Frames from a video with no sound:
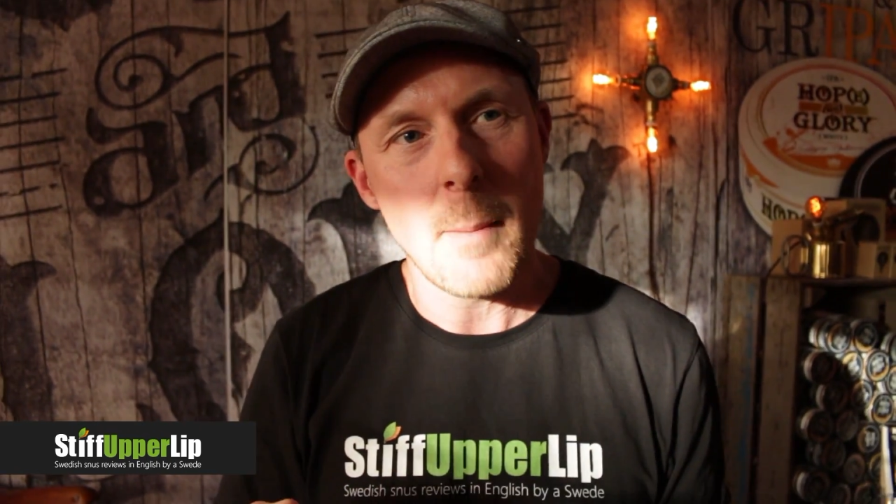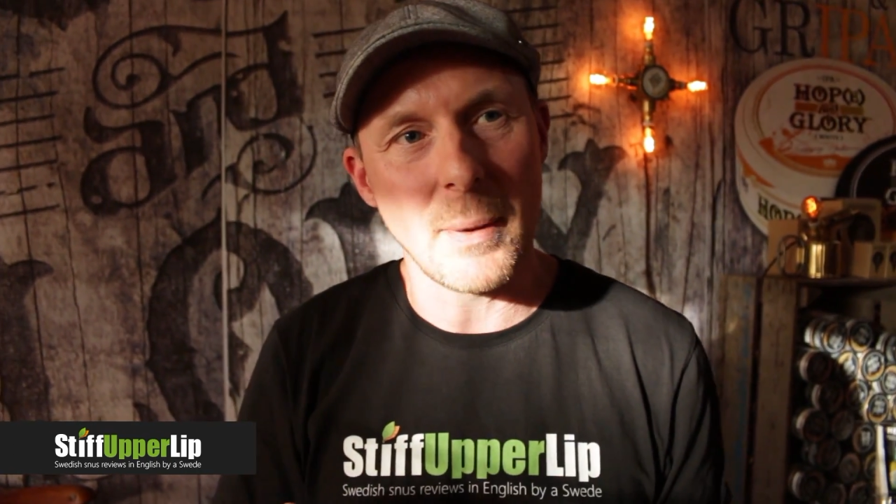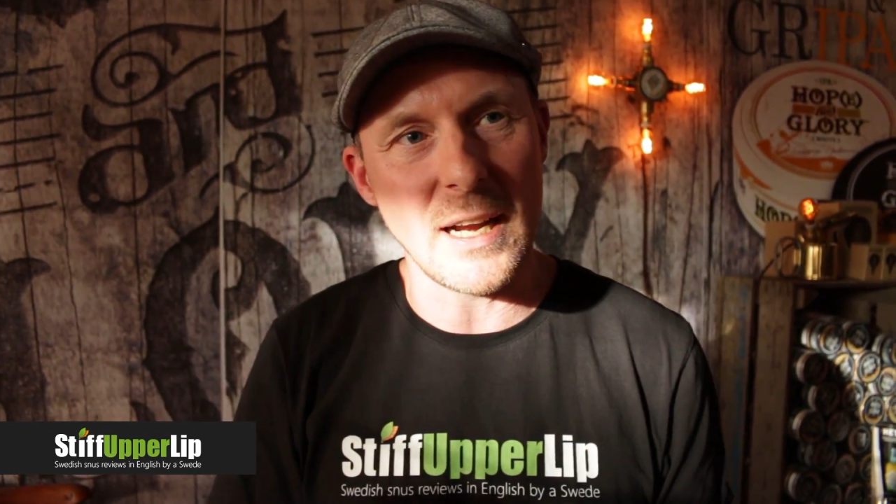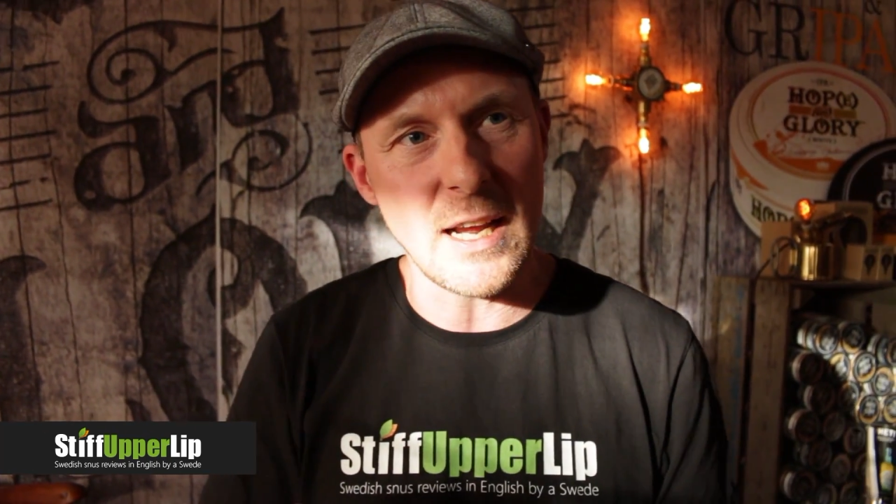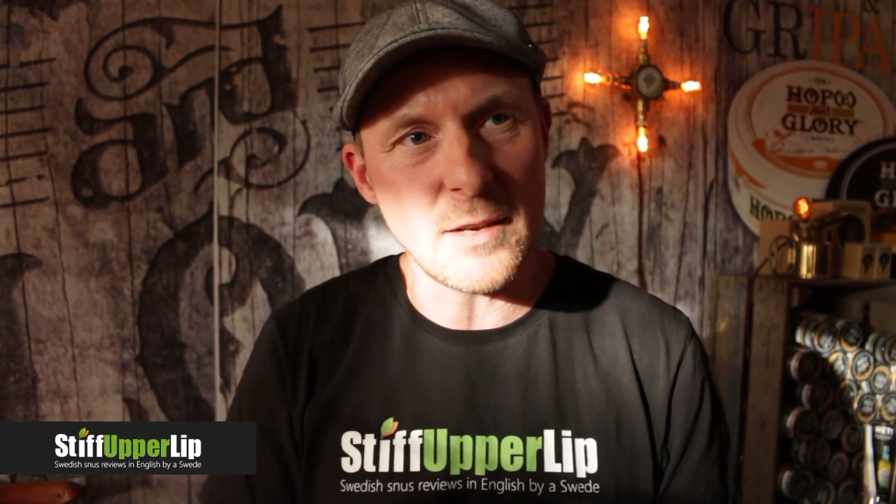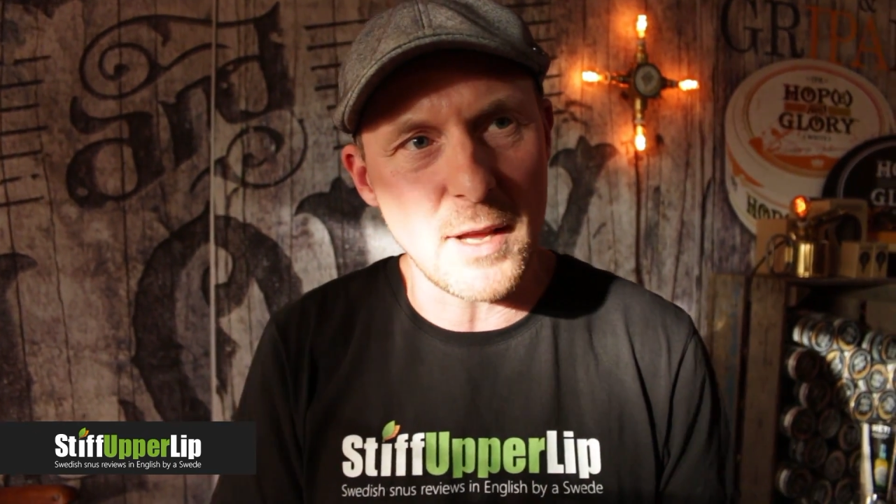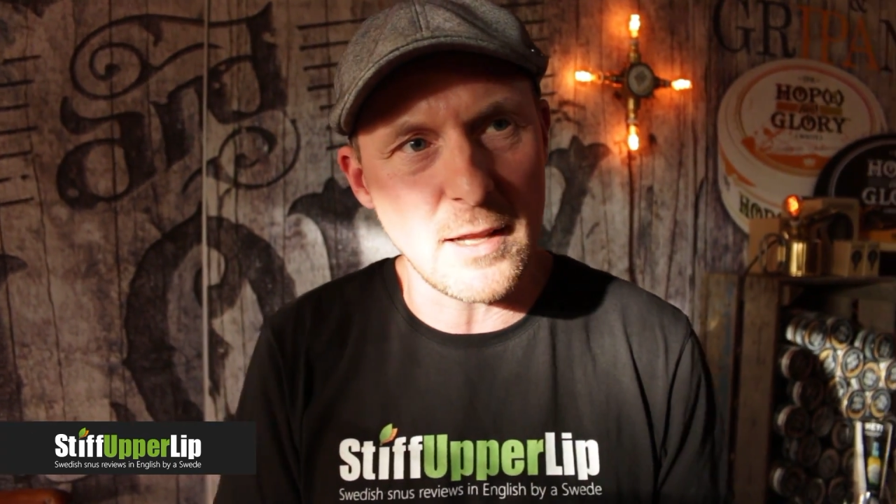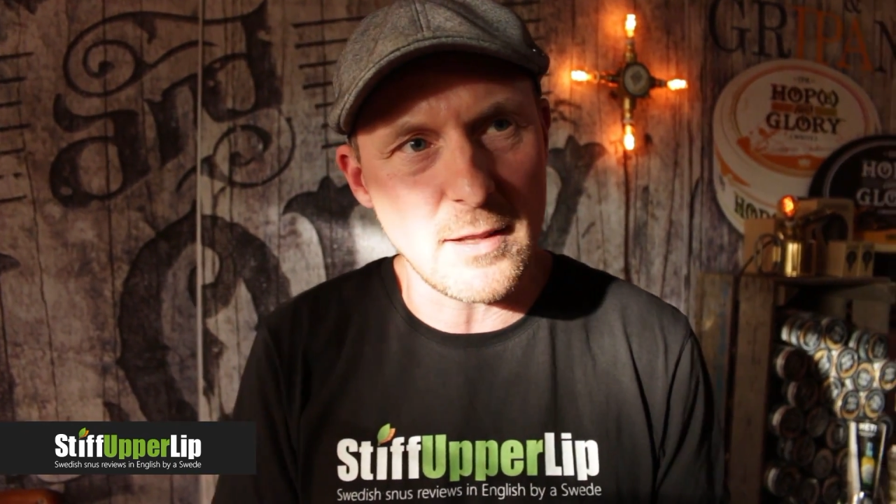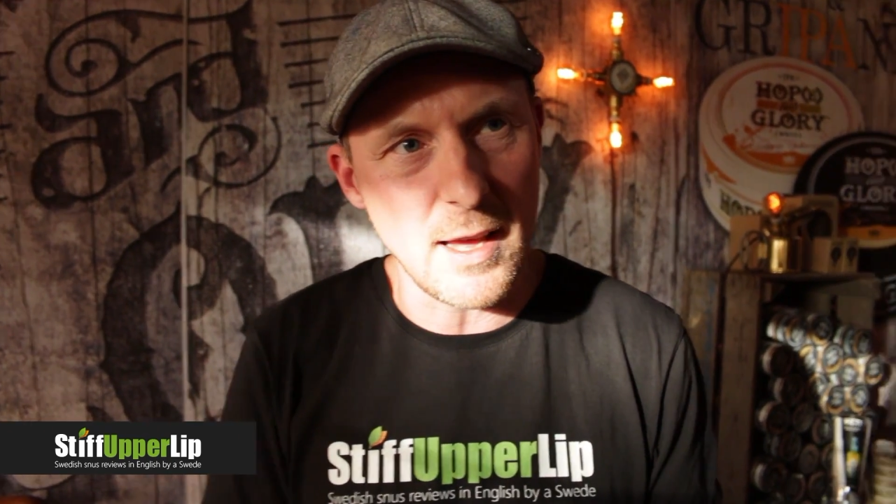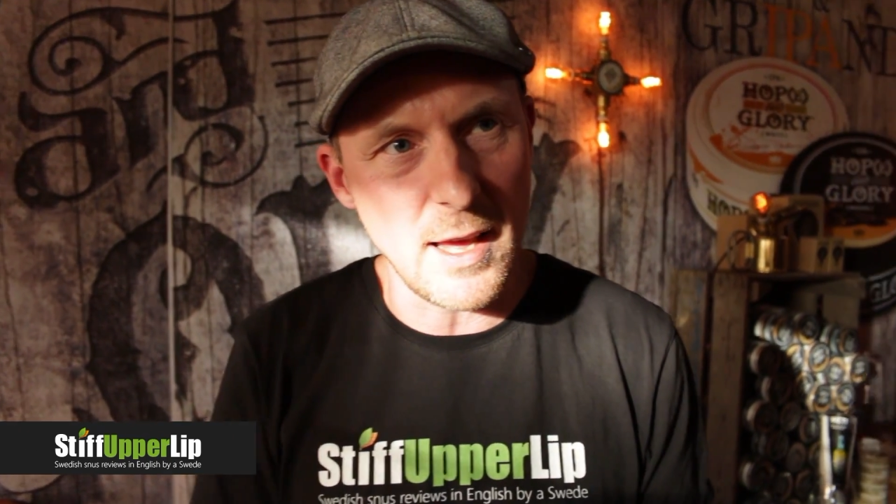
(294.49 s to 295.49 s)
but it, it,
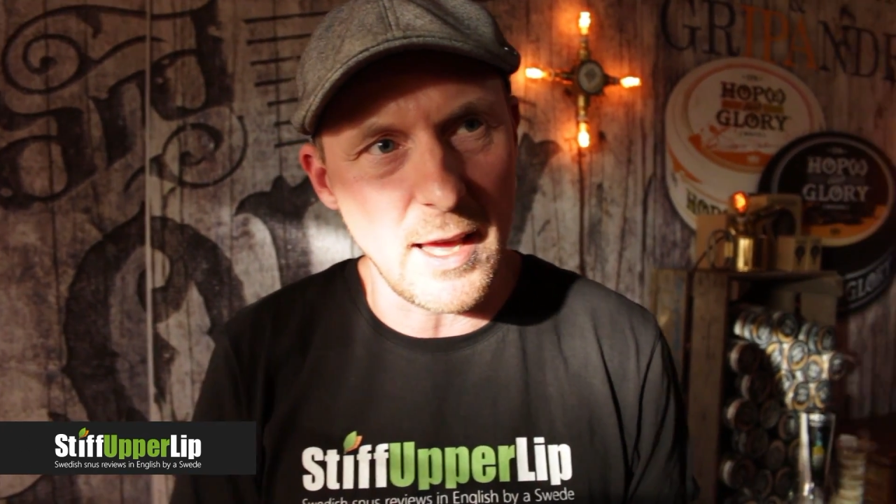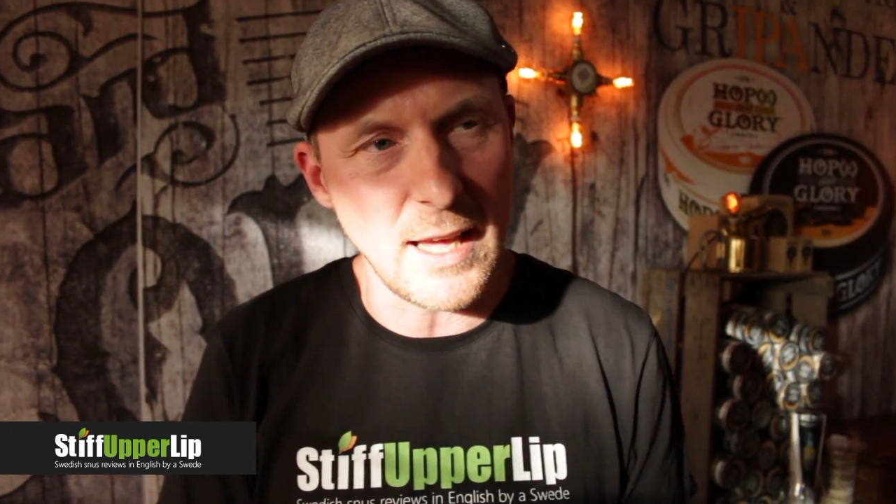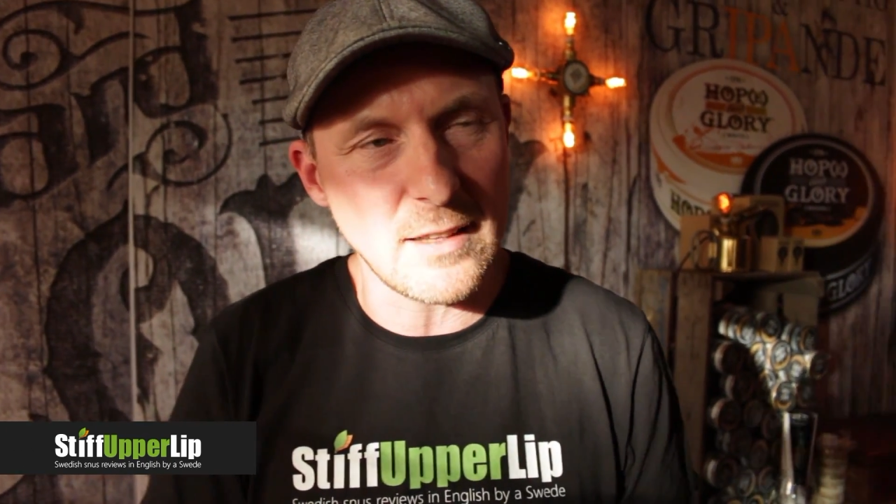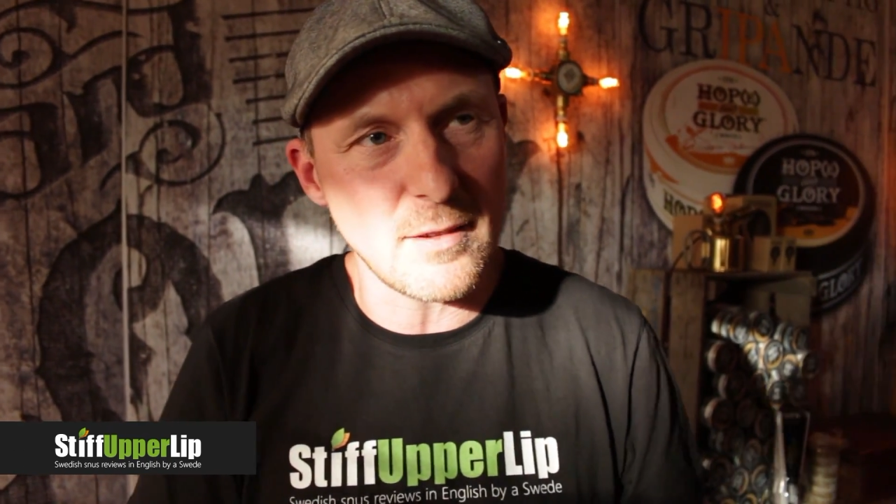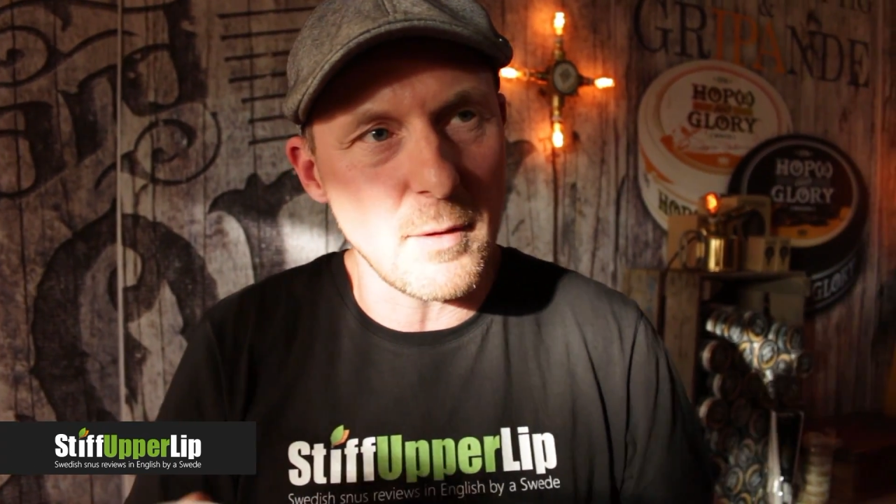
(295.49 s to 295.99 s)
it it,